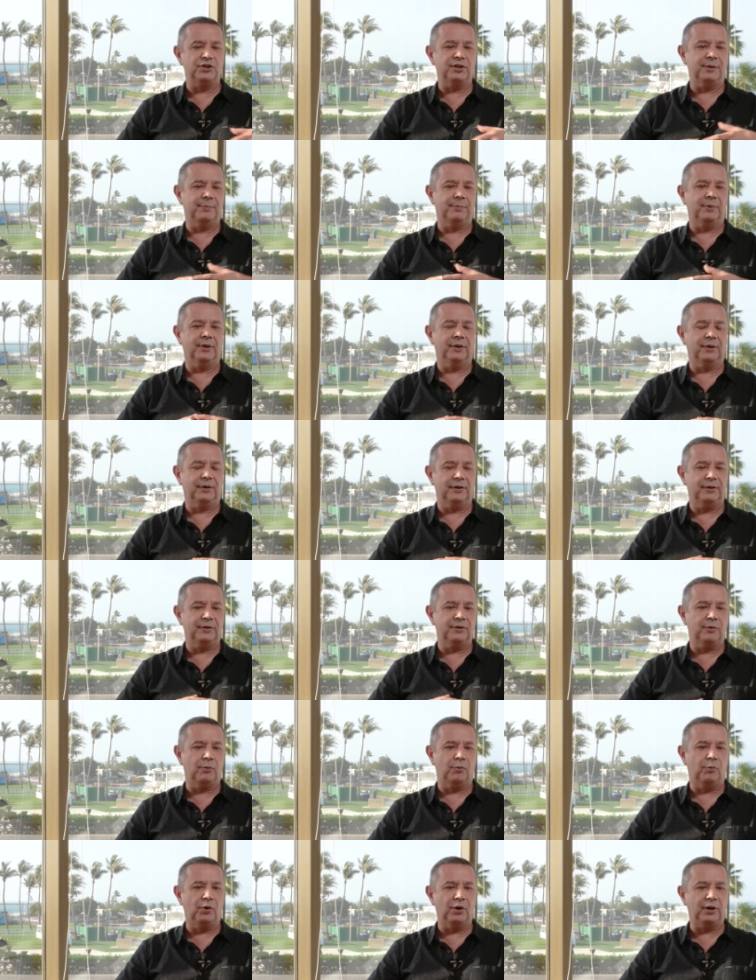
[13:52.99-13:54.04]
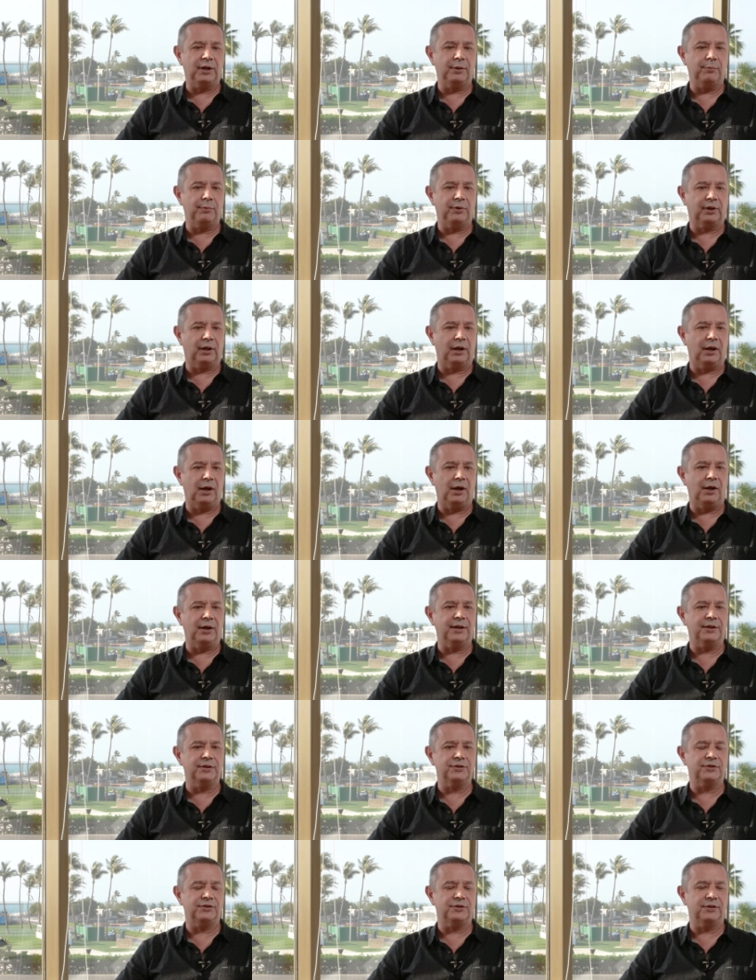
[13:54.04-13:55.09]
but working with
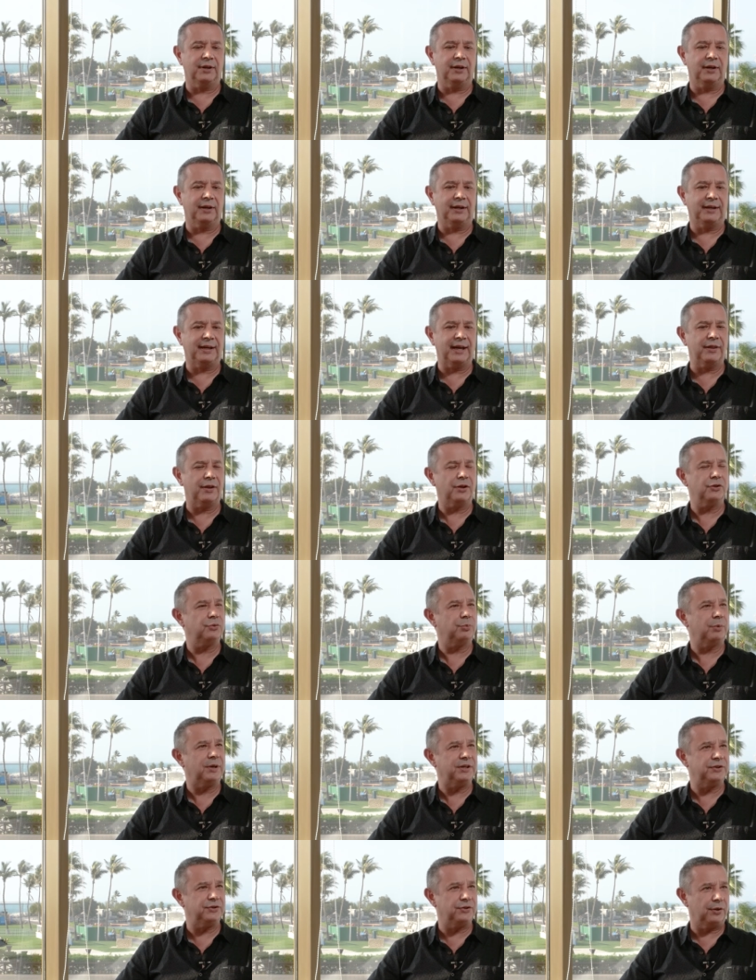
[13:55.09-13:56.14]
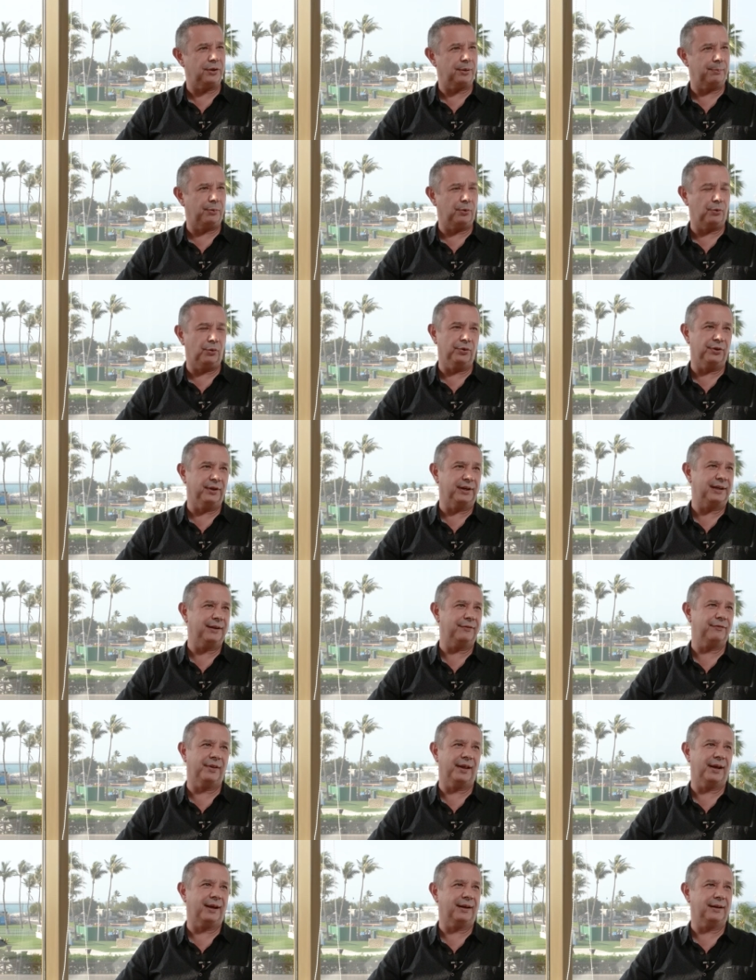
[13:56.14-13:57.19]
clients to get those wins on the board that give
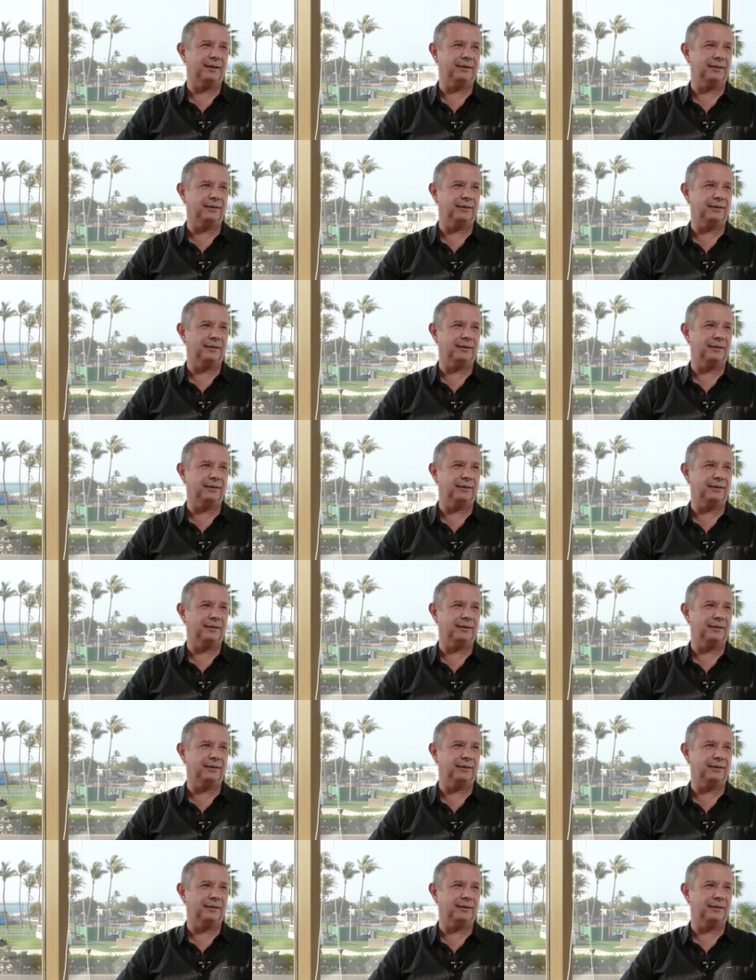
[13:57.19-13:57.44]
that